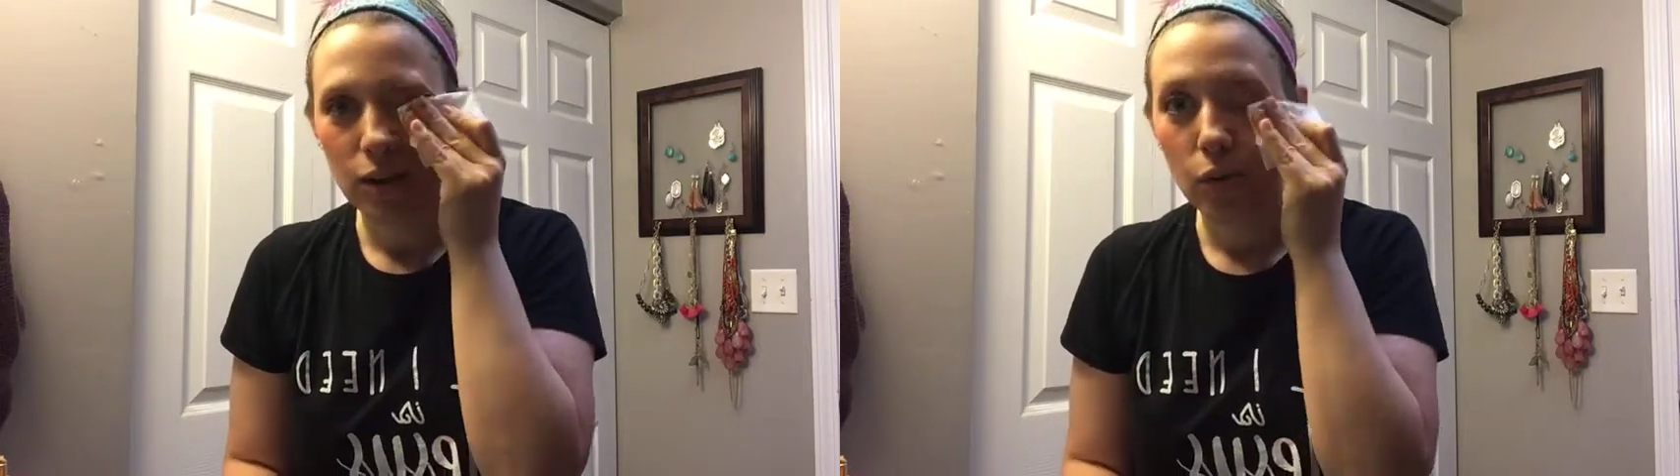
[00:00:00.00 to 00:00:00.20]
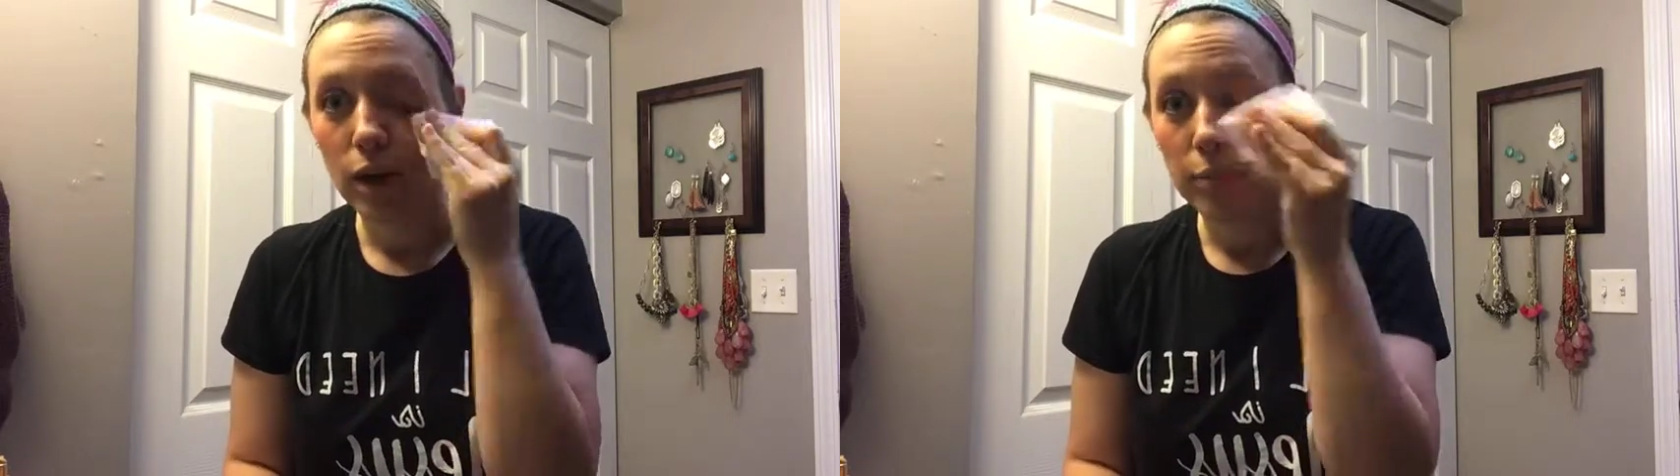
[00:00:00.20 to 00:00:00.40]

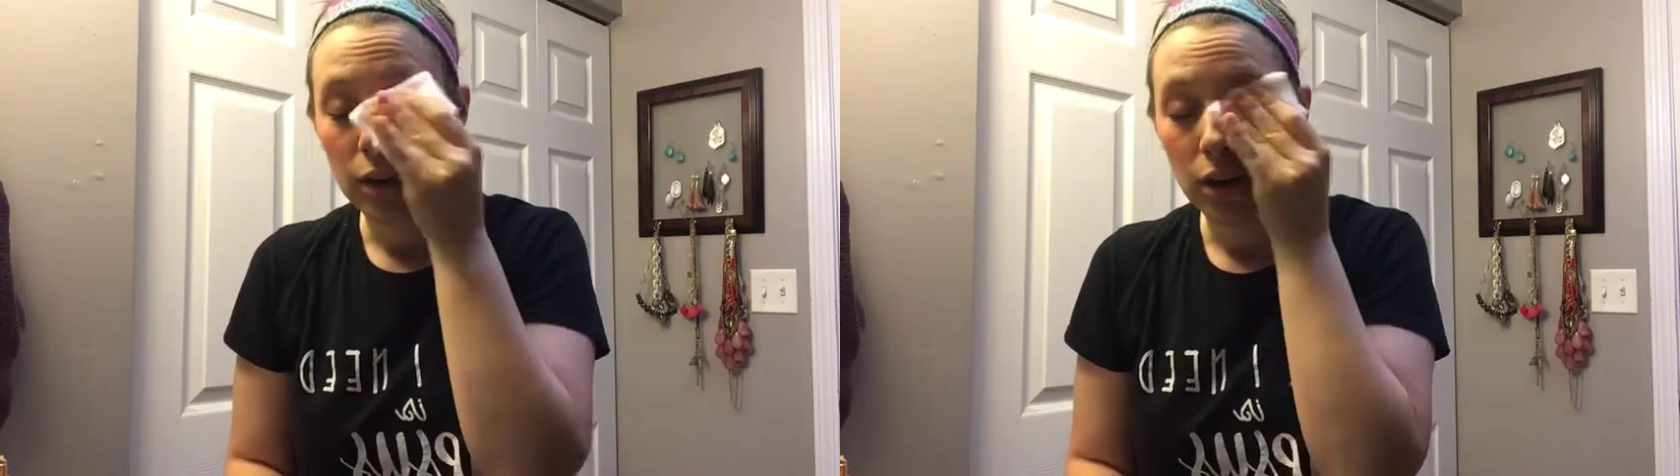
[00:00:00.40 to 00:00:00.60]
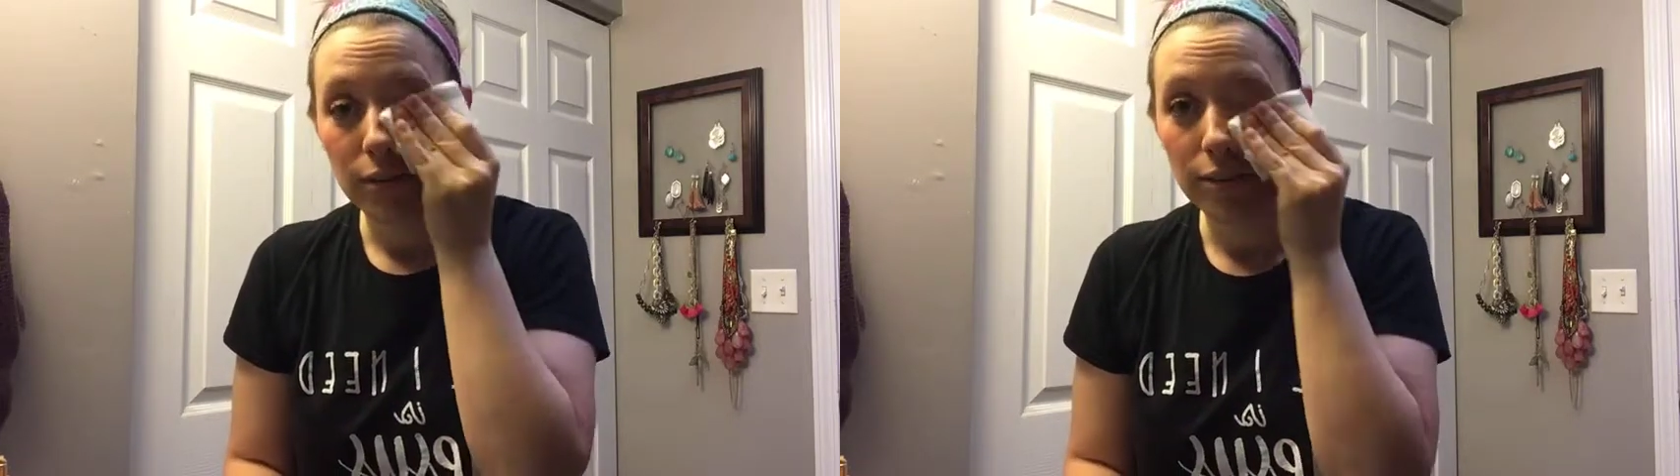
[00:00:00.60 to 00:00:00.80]
wiping
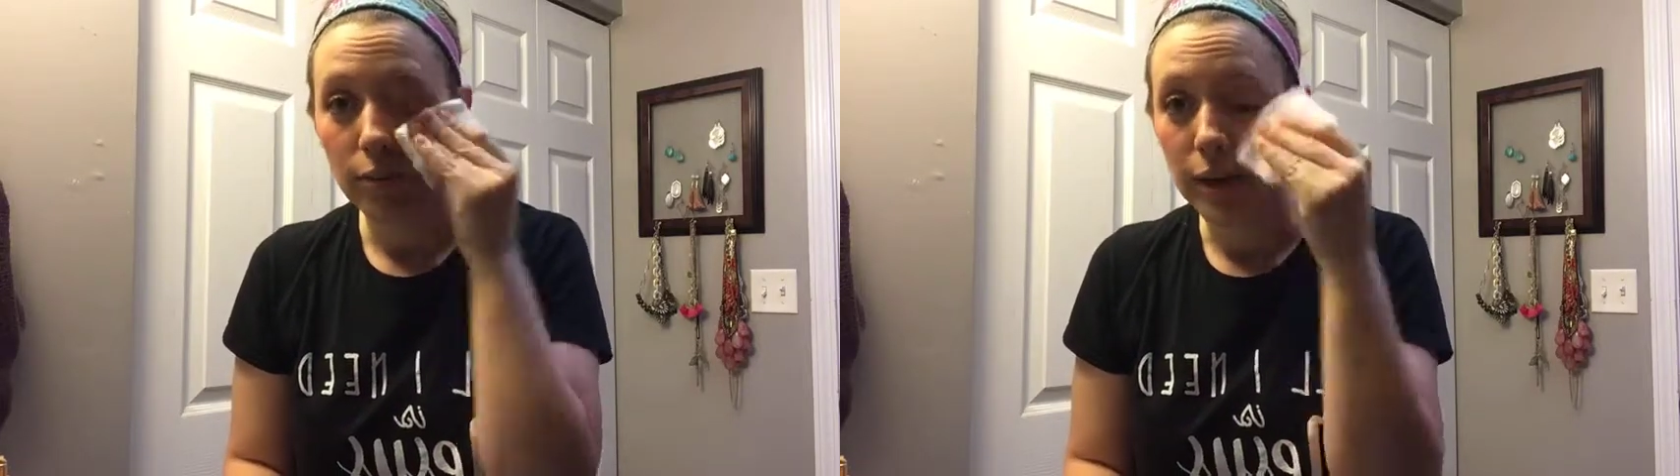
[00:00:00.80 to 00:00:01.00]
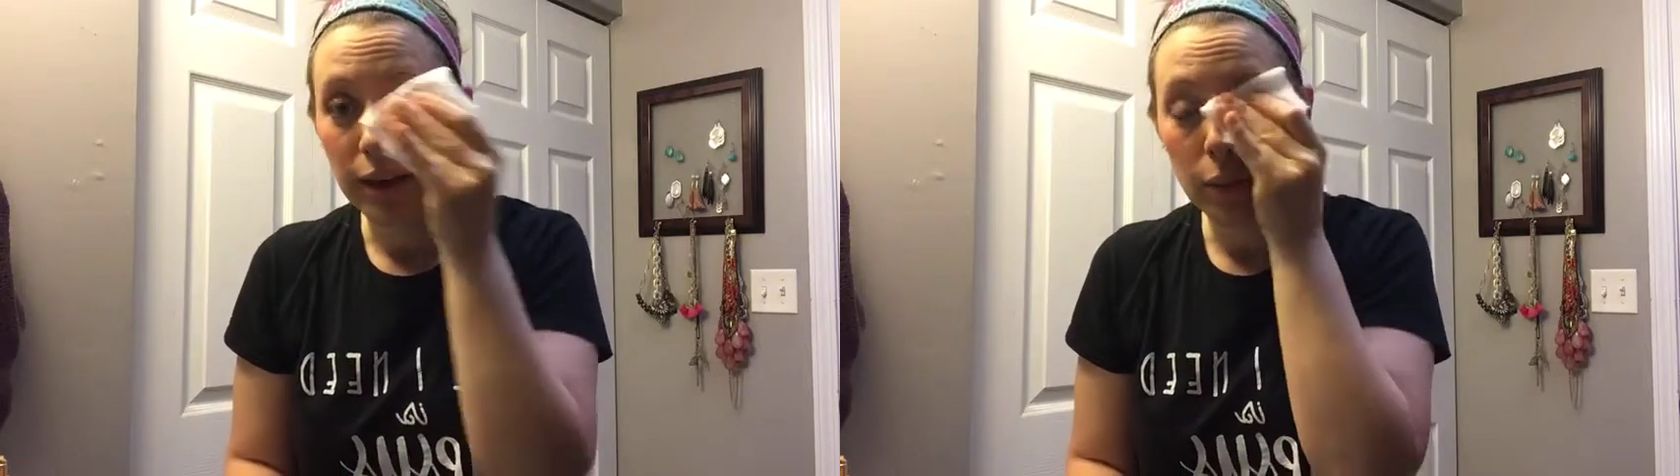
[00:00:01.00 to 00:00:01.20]
off your
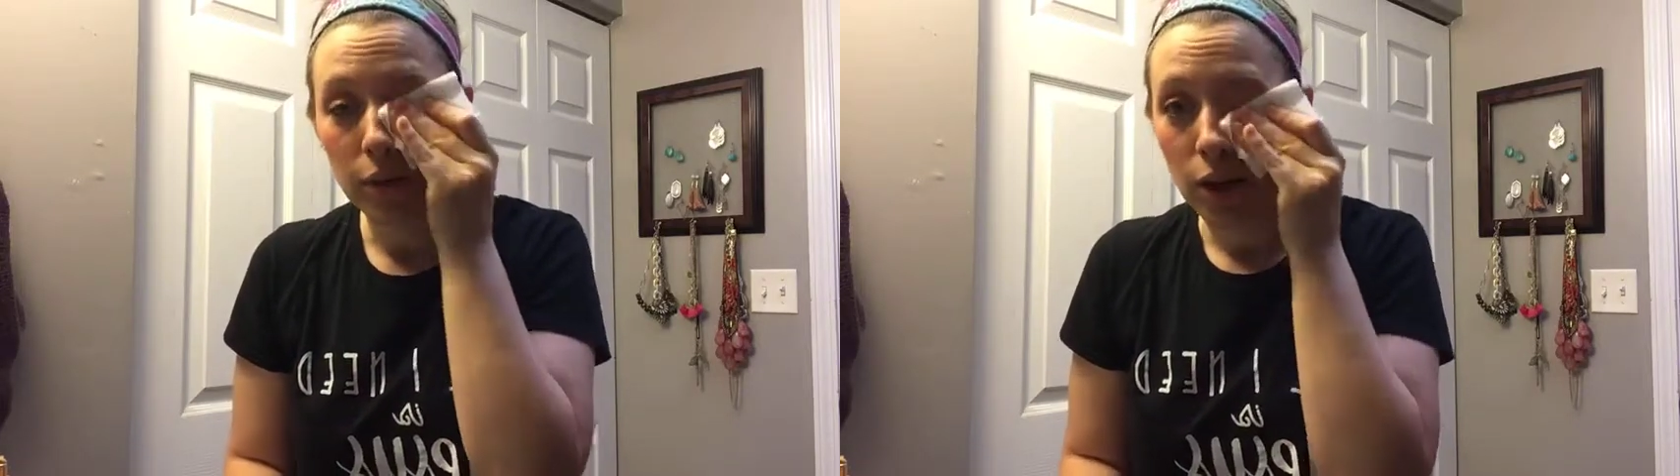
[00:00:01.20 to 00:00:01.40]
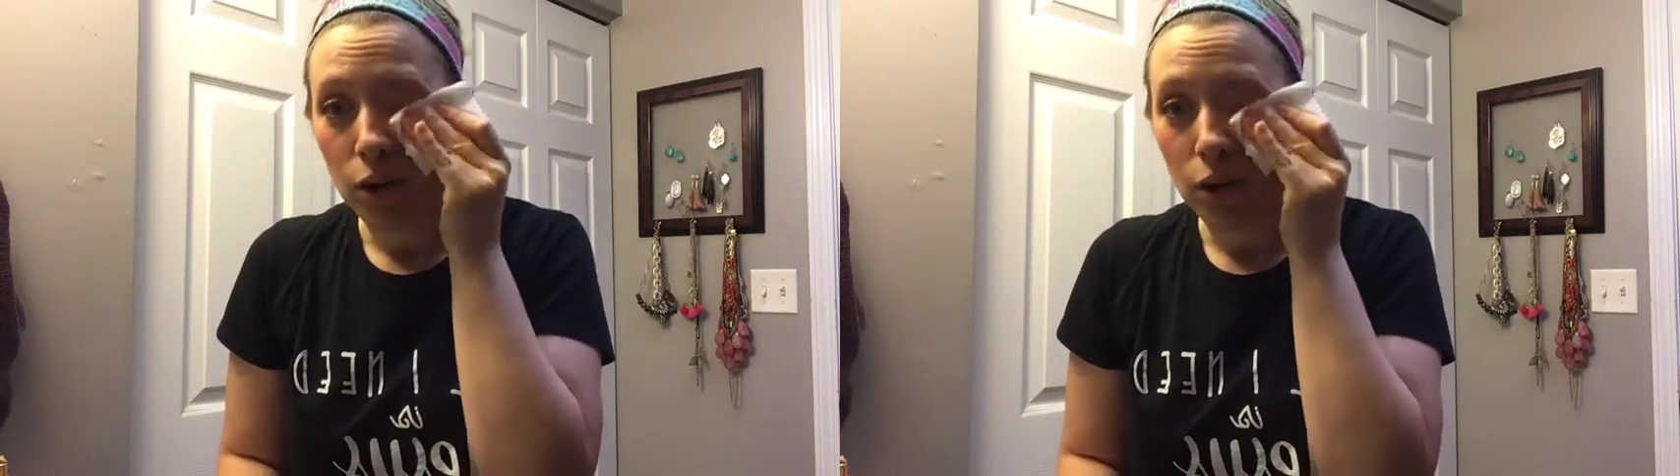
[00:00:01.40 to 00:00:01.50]
makeup.